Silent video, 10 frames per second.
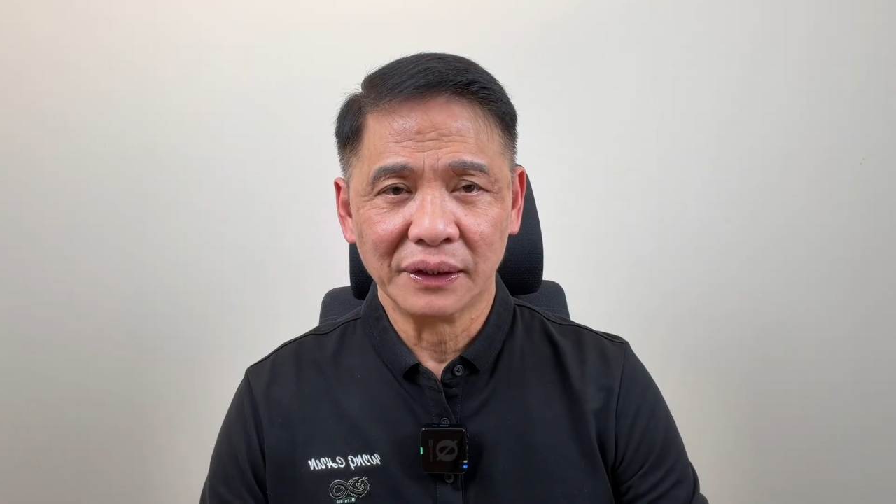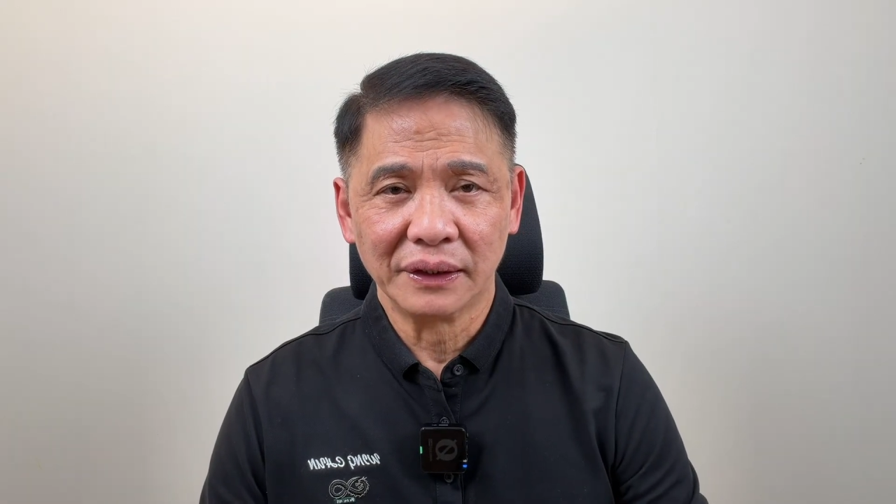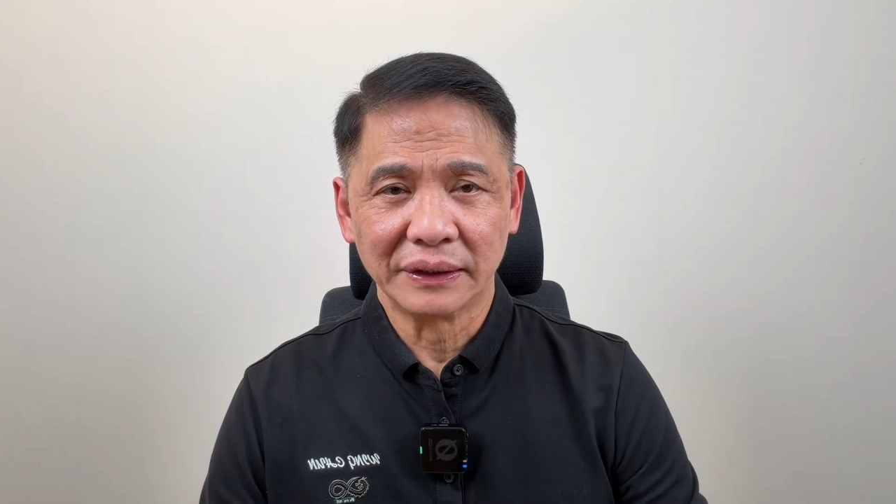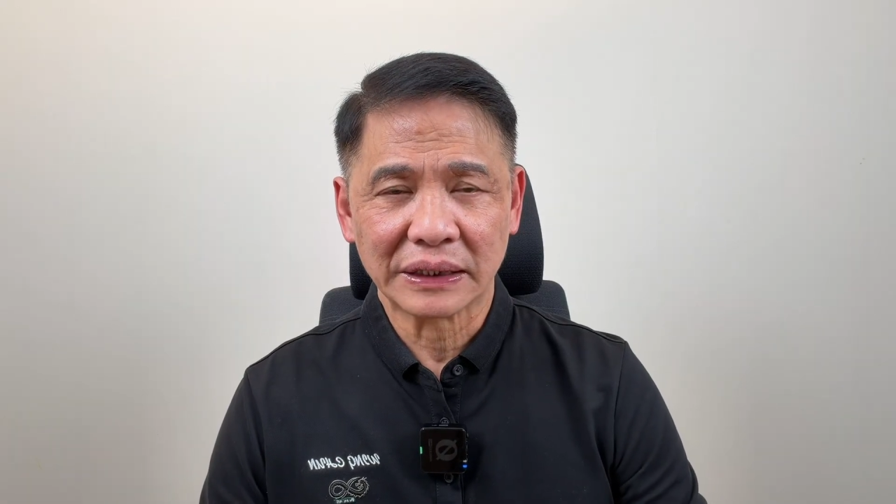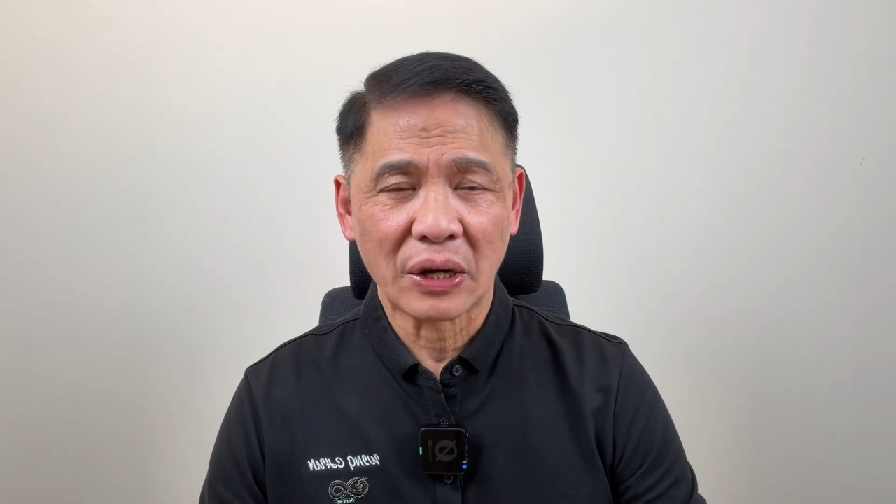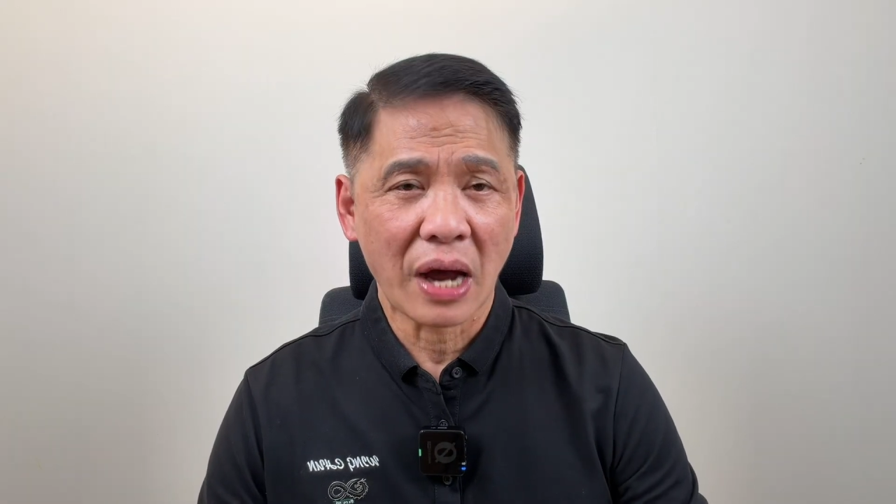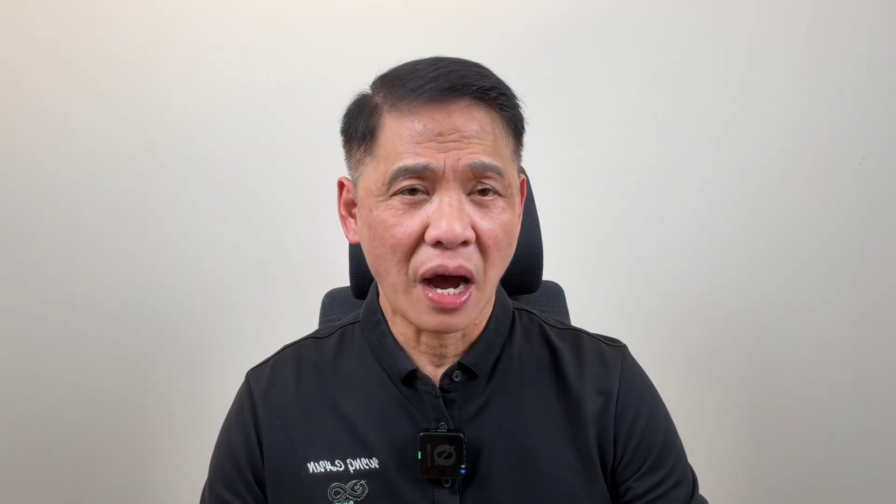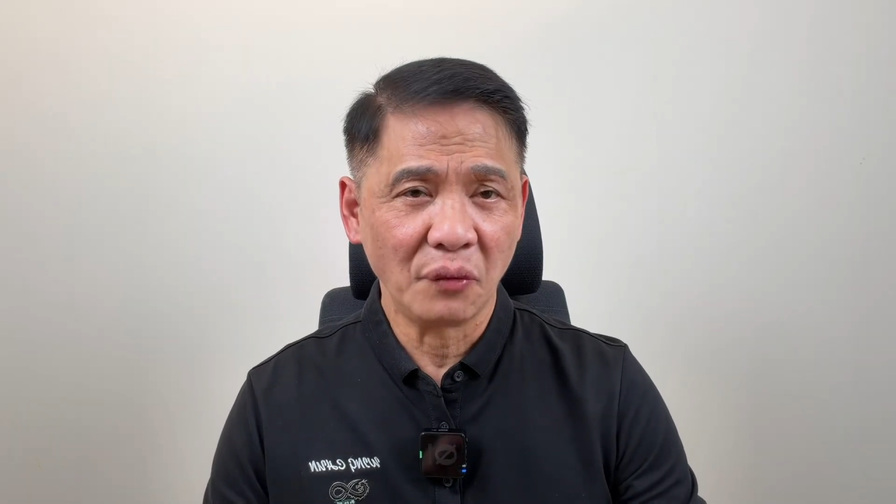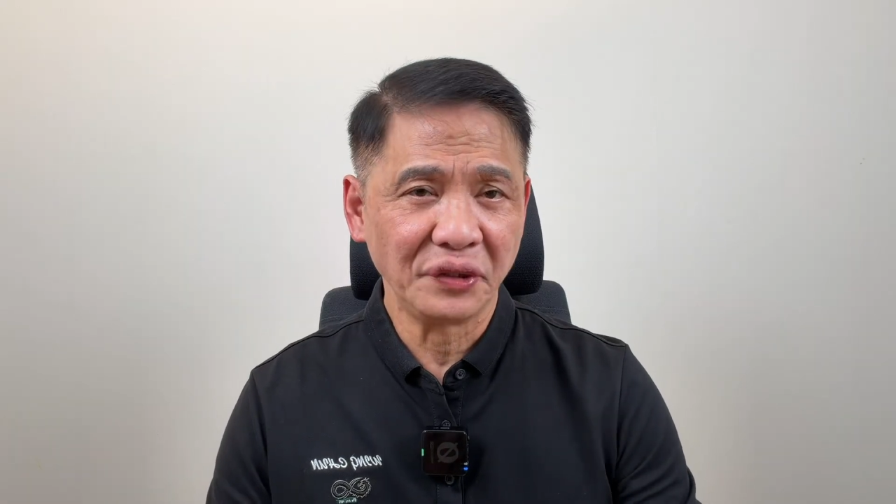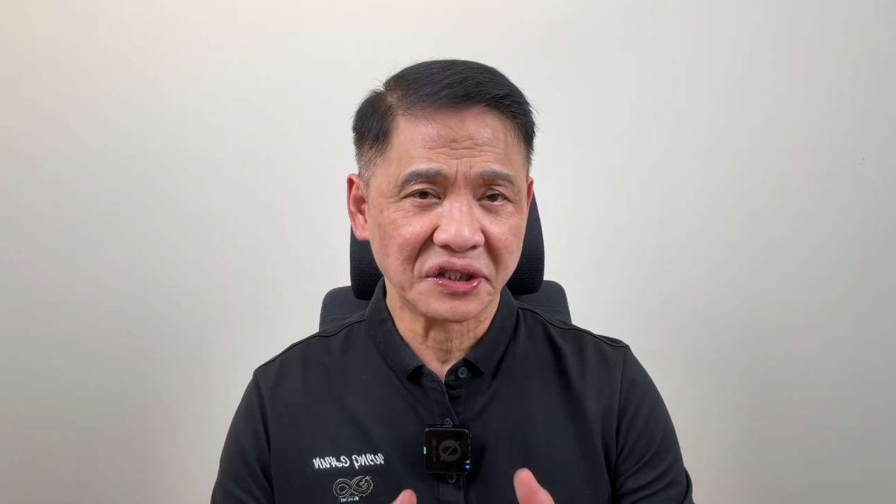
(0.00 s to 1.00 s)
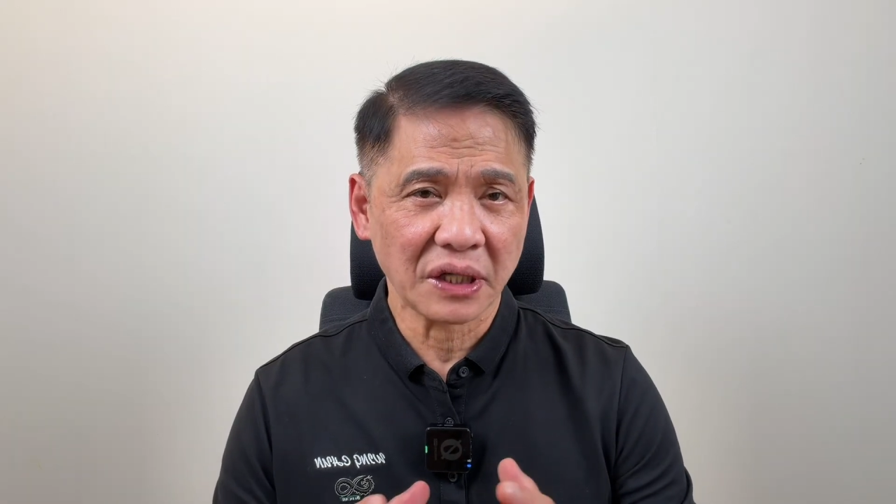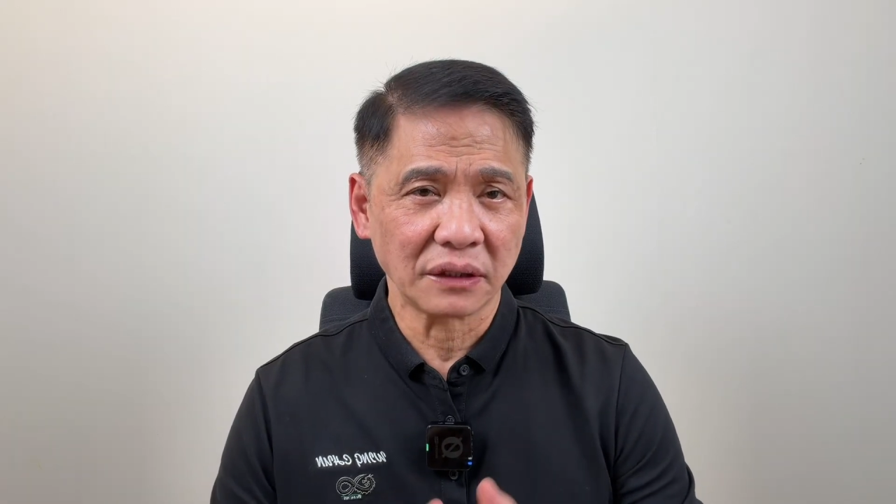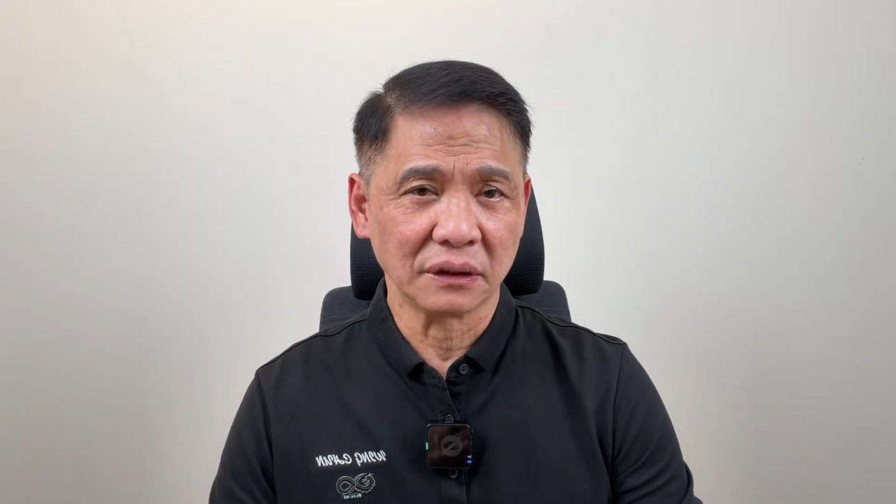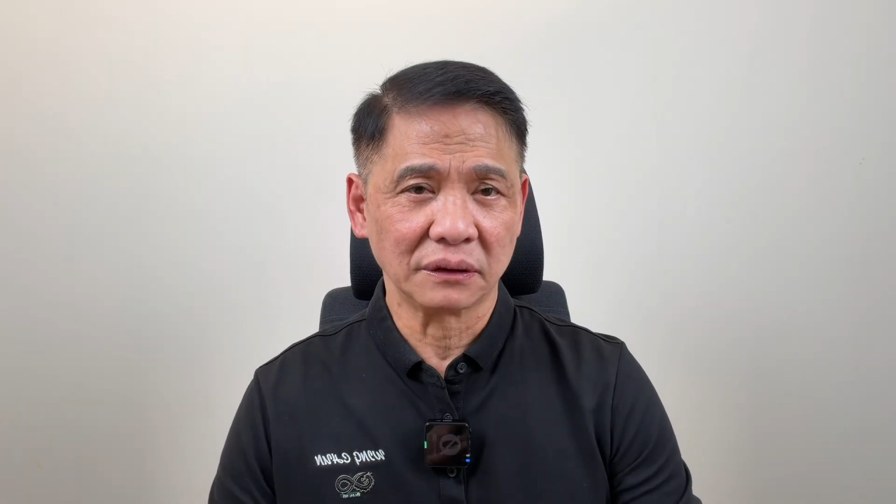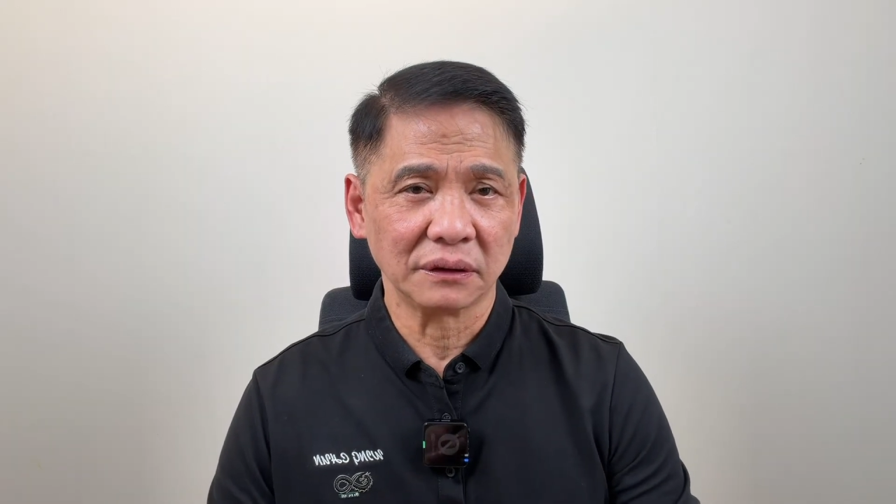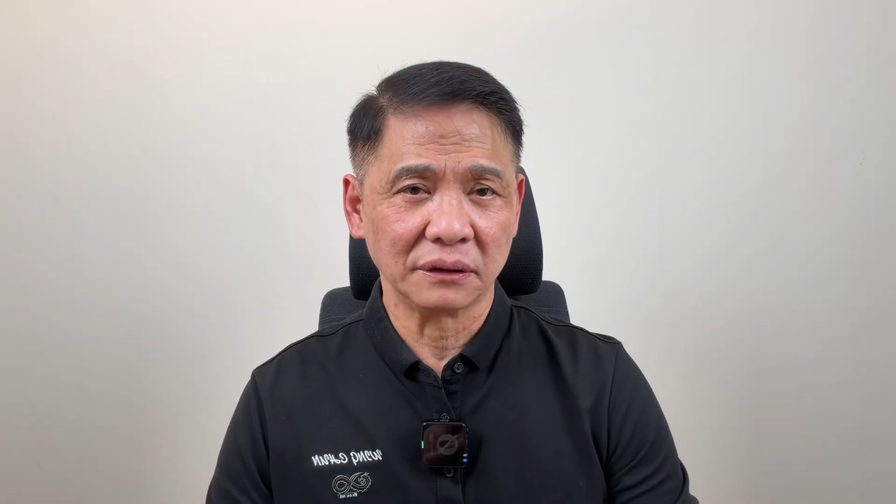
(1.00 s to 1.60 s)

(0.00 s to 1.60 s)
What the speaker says: That's how he started